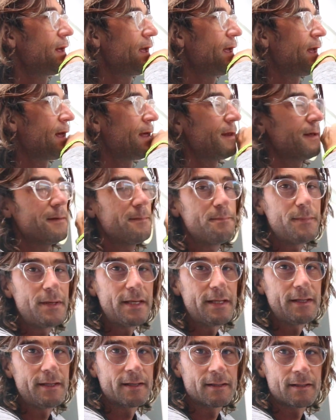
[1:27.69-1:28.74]
and
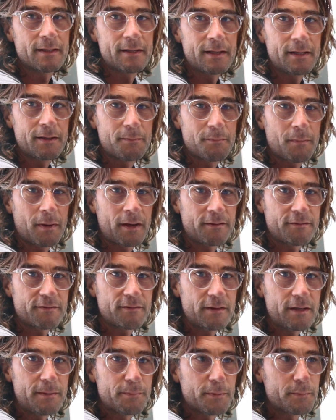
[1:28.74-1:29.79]
immediately my
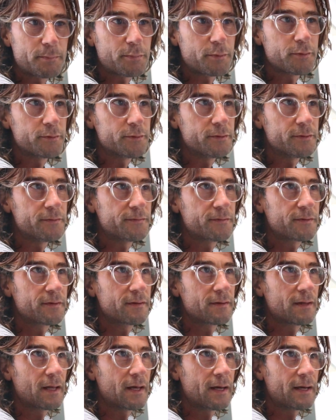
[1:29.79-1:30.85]
sleep improved
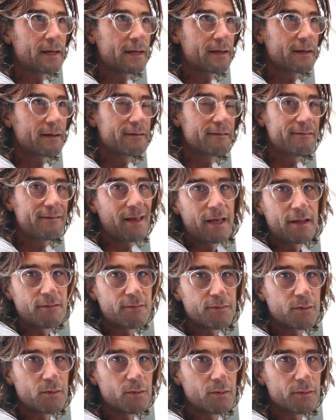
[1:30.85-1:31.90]
like
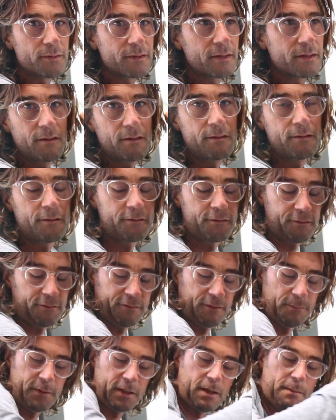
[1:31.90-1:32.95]
tenfold. There's just
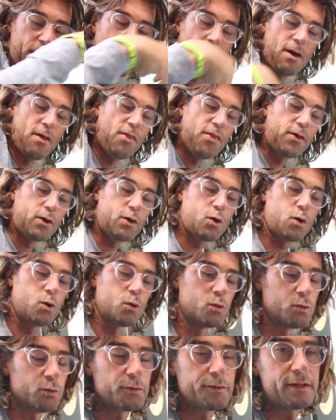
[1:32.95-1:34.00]
something about the
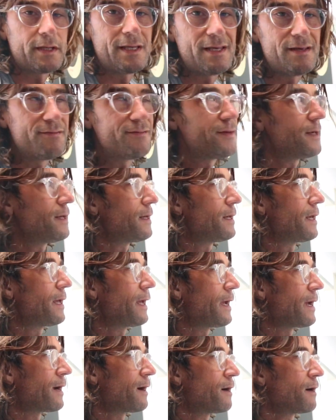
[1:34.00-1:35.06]
cold evening
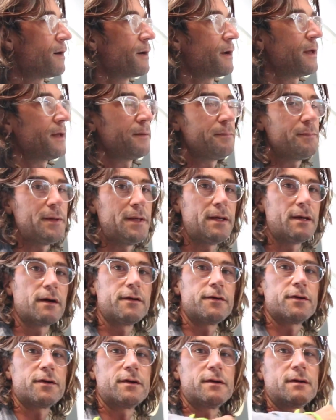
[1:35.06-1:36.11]
air and being
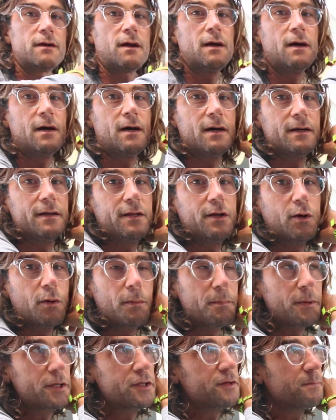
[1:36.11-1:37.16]
under uh, you know, a
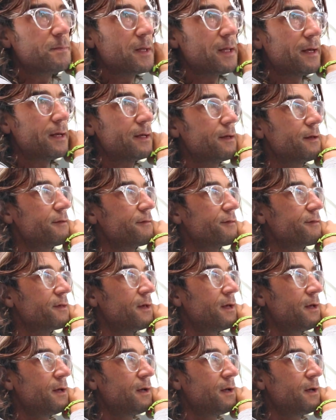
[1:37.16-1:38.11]
bunch of blankets